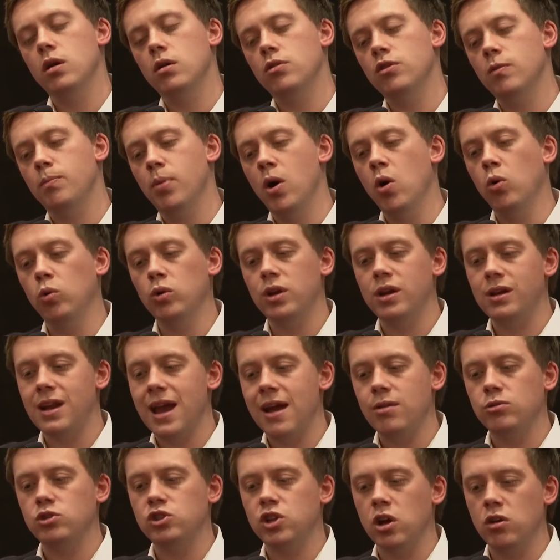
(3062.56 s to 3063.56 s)
the polling
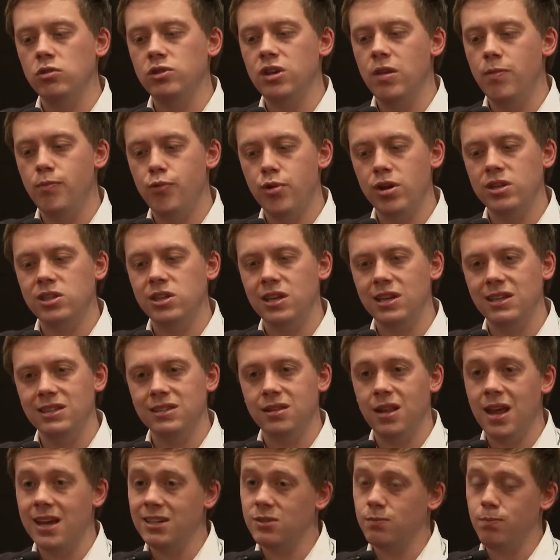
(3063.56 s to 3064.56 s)
now shows in Britain he's
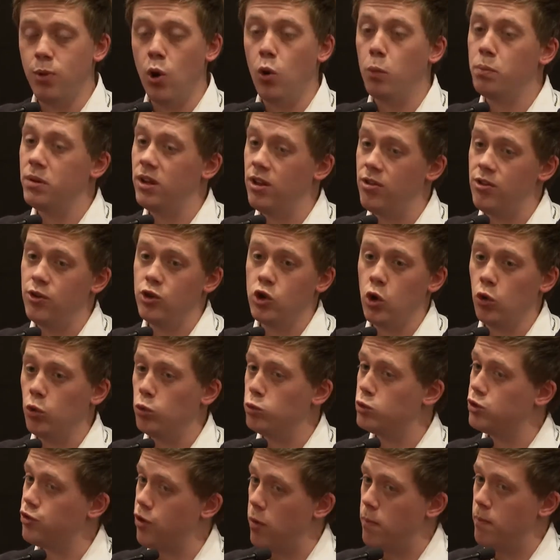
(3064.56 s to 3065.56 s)
less popular than
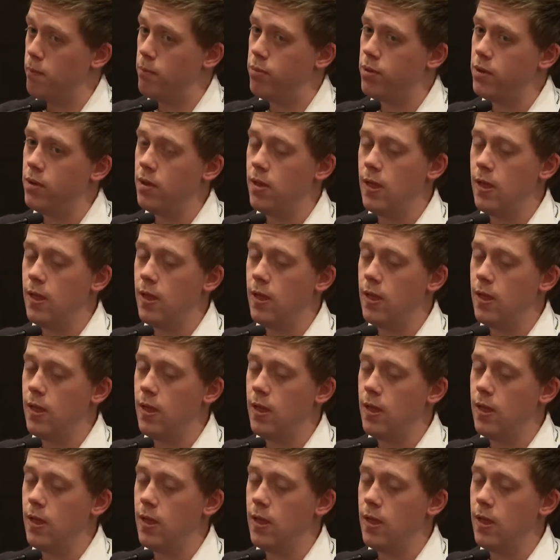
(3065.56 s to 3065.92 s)
Donald Trump.